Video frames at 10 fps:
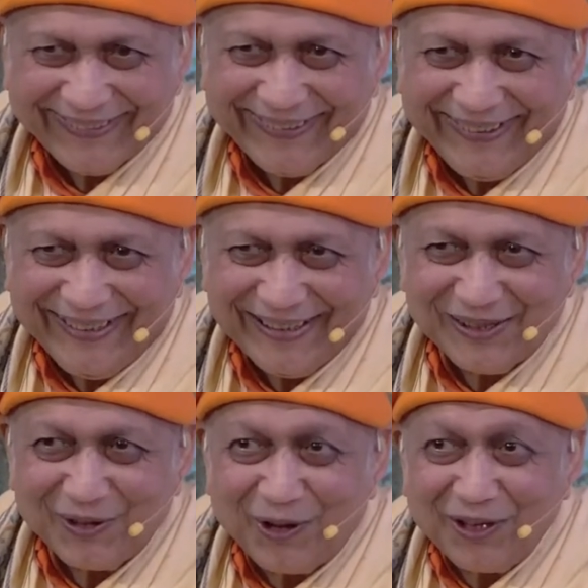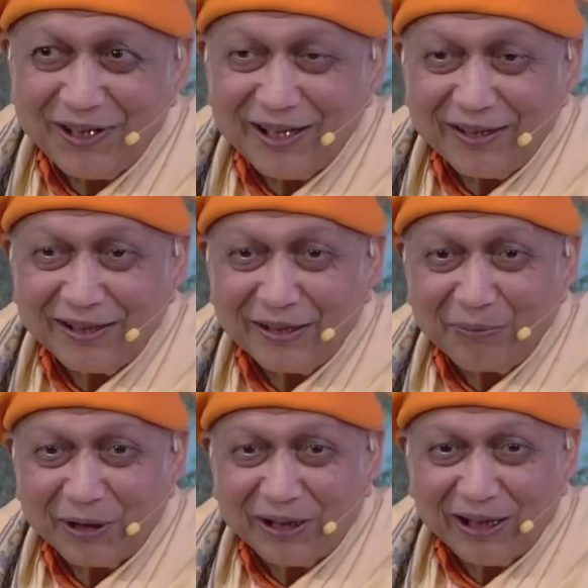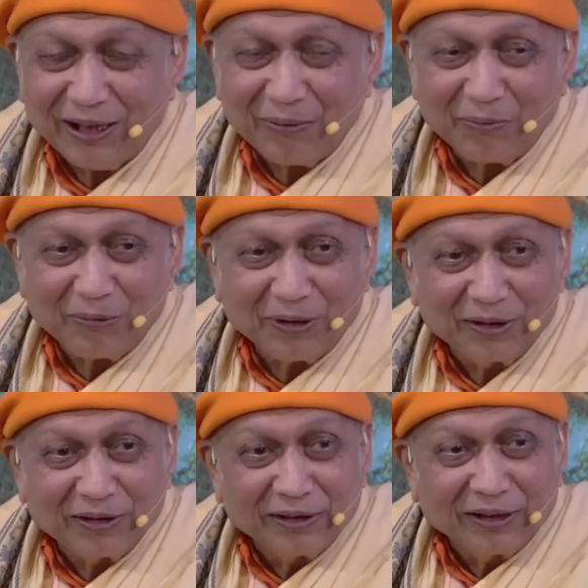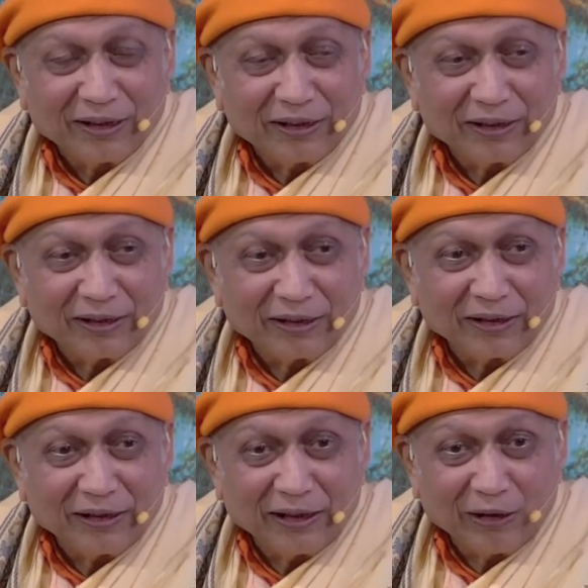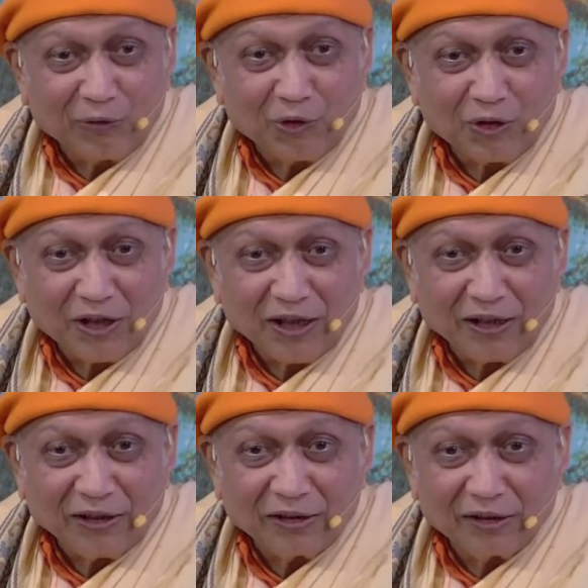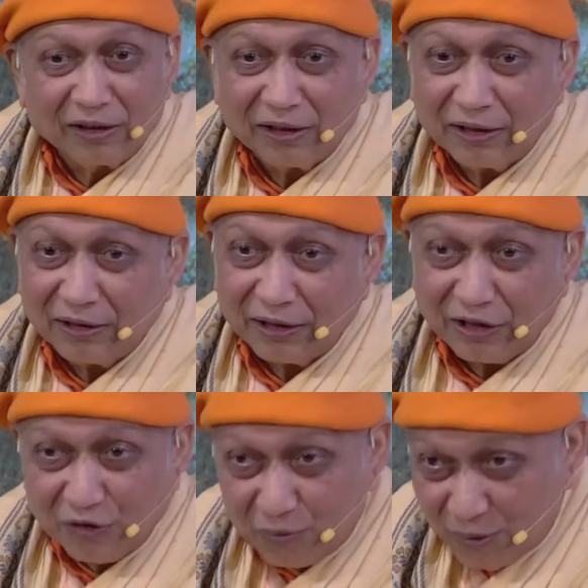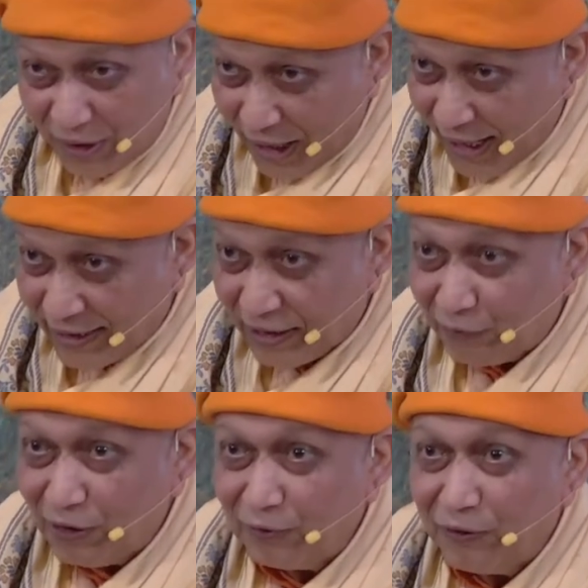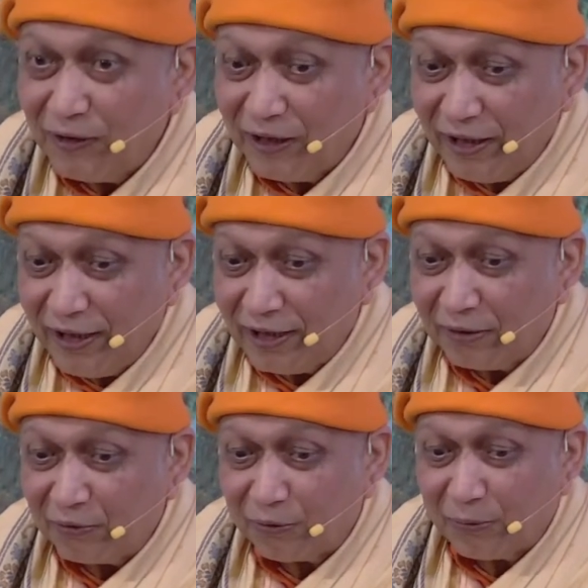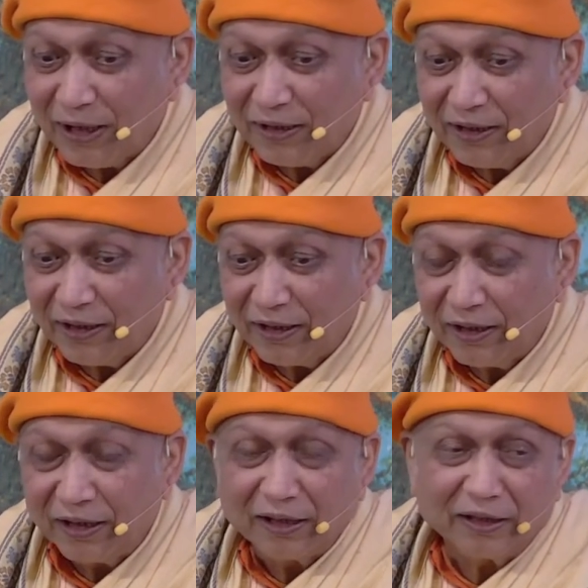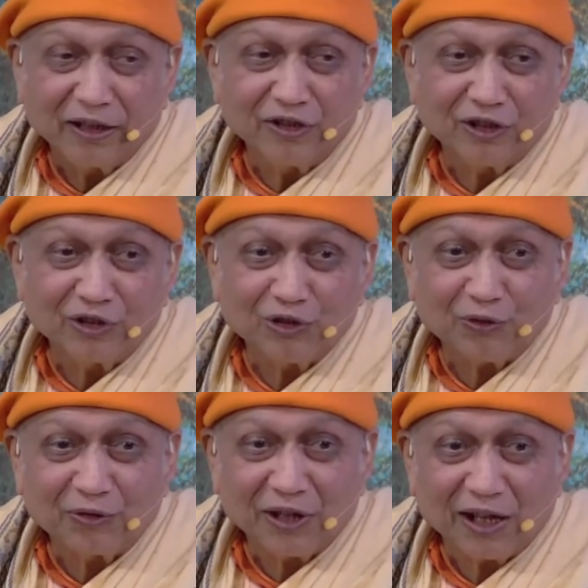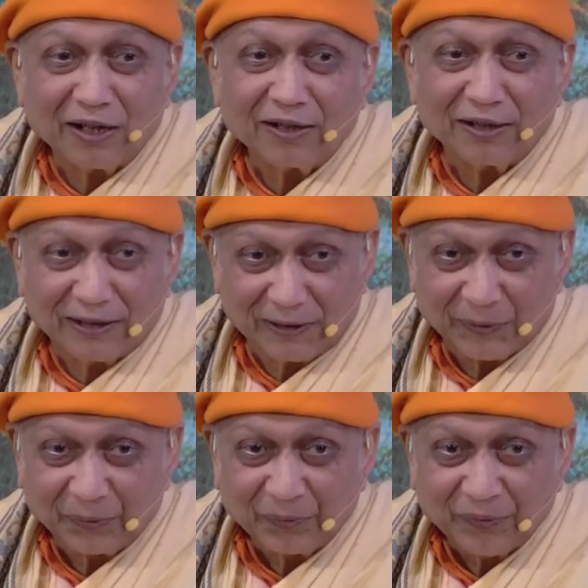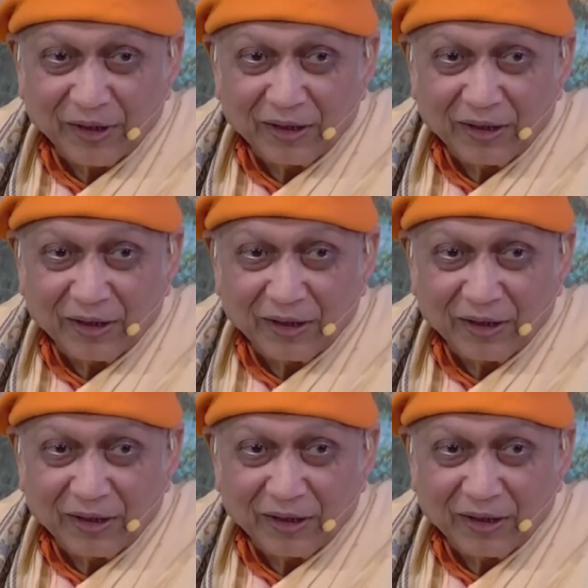Mm, it is not that he became a devotee eh, just as it will we'll read it by the teachings of Narada.